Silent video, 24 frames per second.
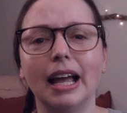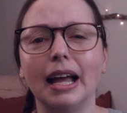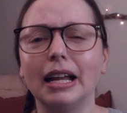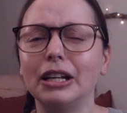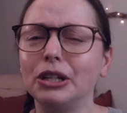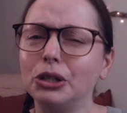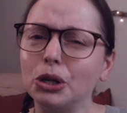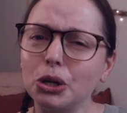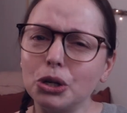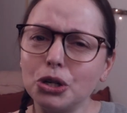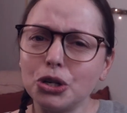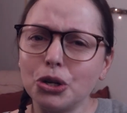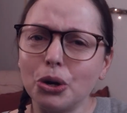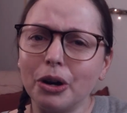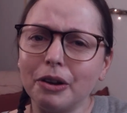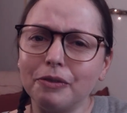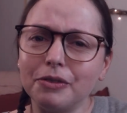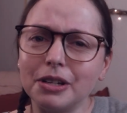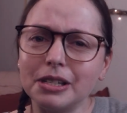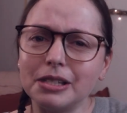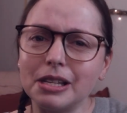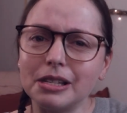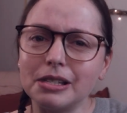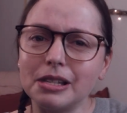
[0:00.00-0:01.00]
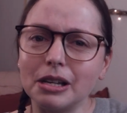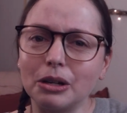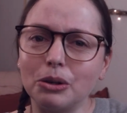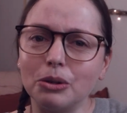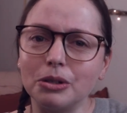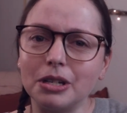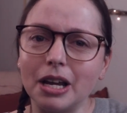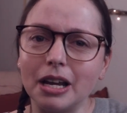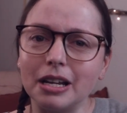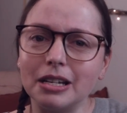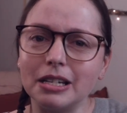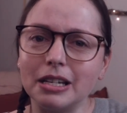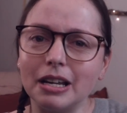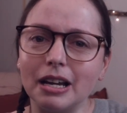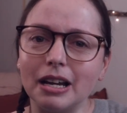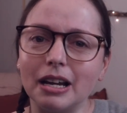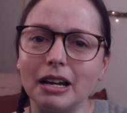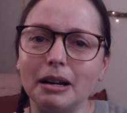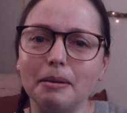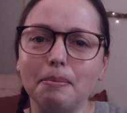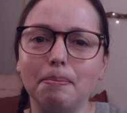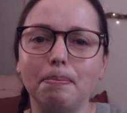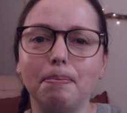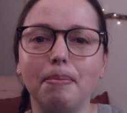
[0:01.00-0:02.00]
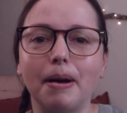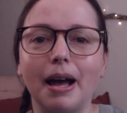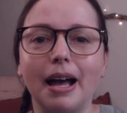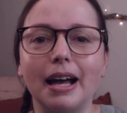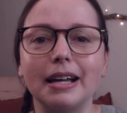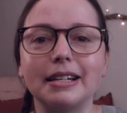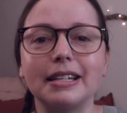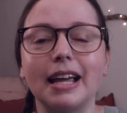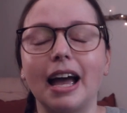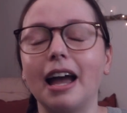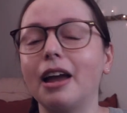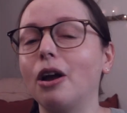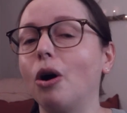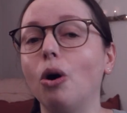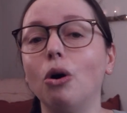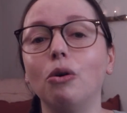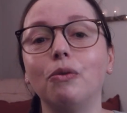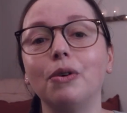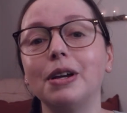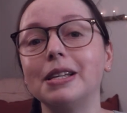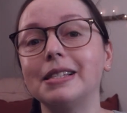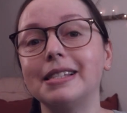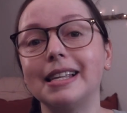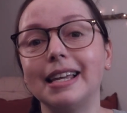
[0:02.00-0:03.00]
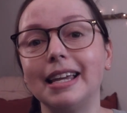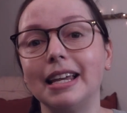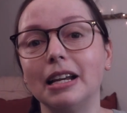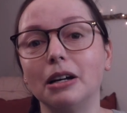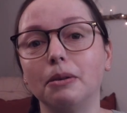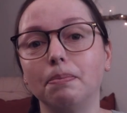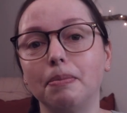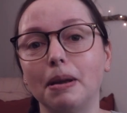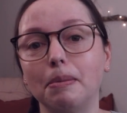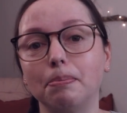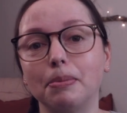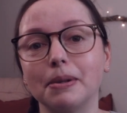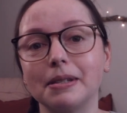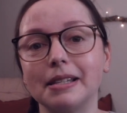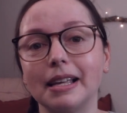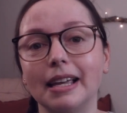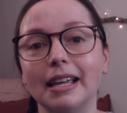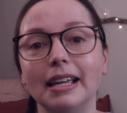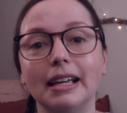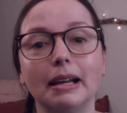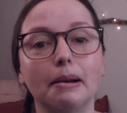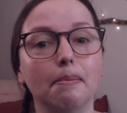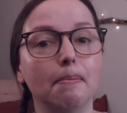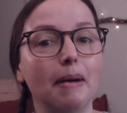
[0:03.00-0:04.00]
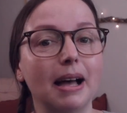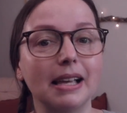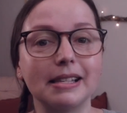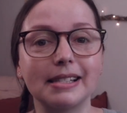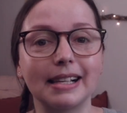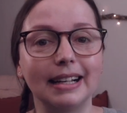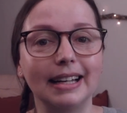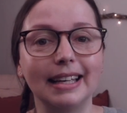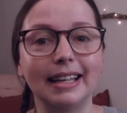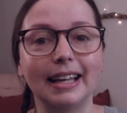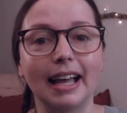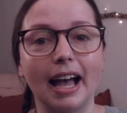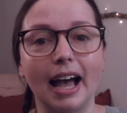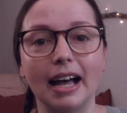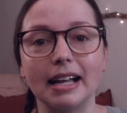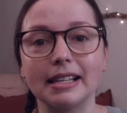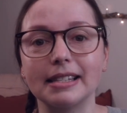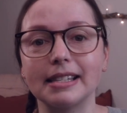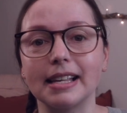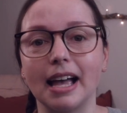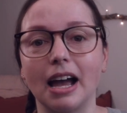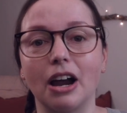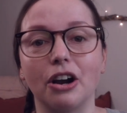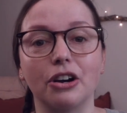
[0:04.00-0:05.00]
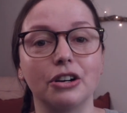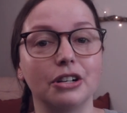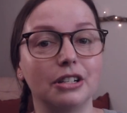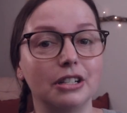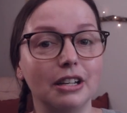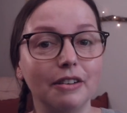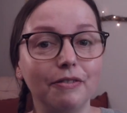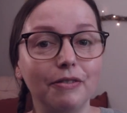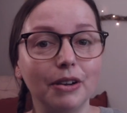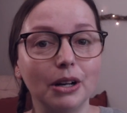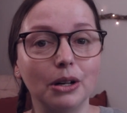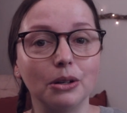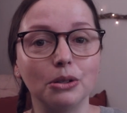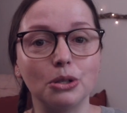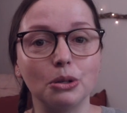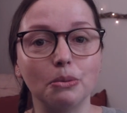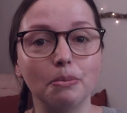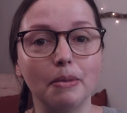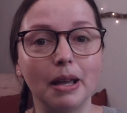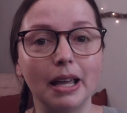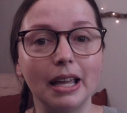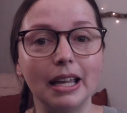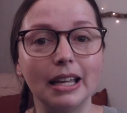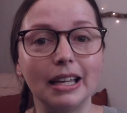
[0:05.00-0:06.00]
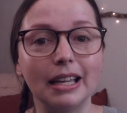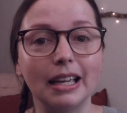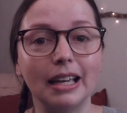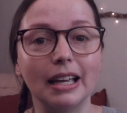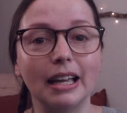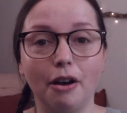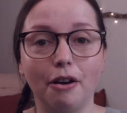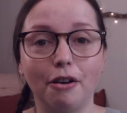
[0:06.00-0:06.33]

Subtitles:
Not sure if this is a good idea, but I always hear people saying masculine cards are difficult to make.